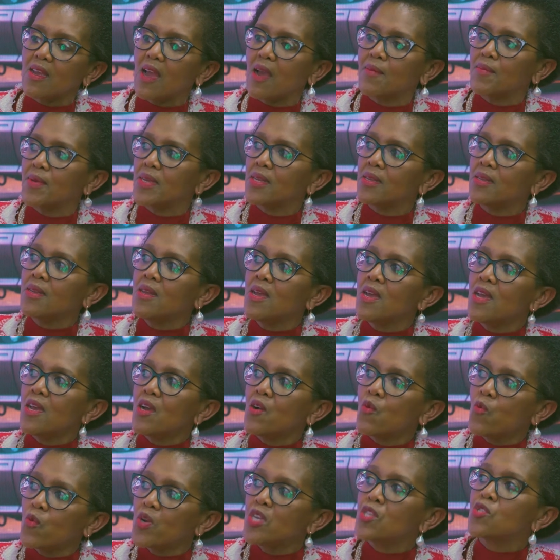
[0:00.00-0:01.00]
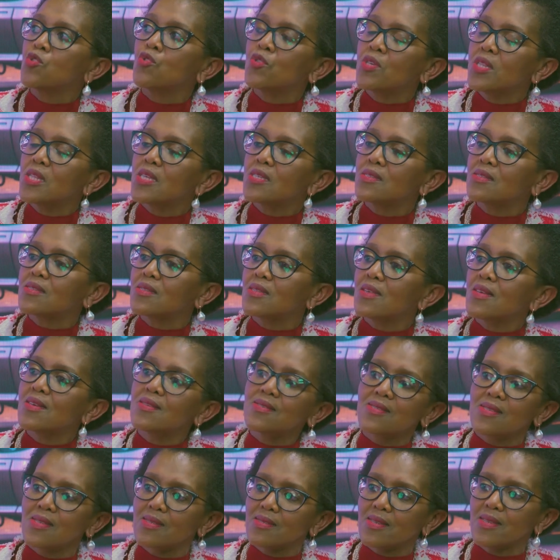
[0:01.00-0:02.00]
I mean, we do these
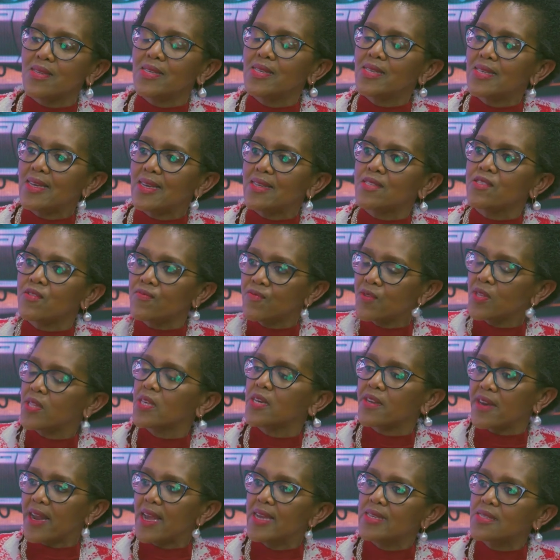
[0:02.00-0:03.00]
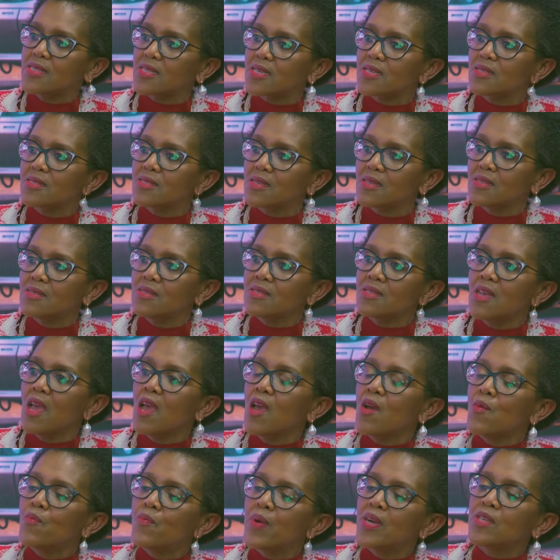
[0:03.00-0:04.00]
things as leaders for the right reasons,
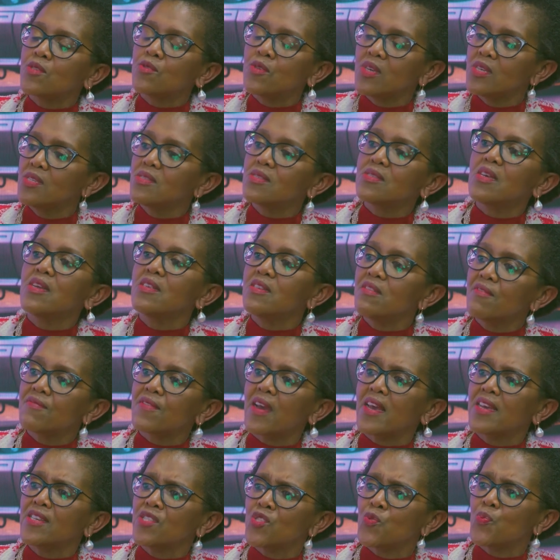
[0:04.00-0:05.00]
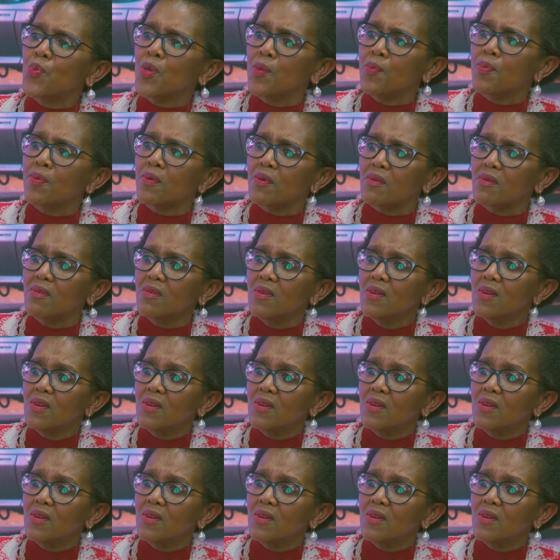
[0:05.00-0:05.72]
but you incentivize people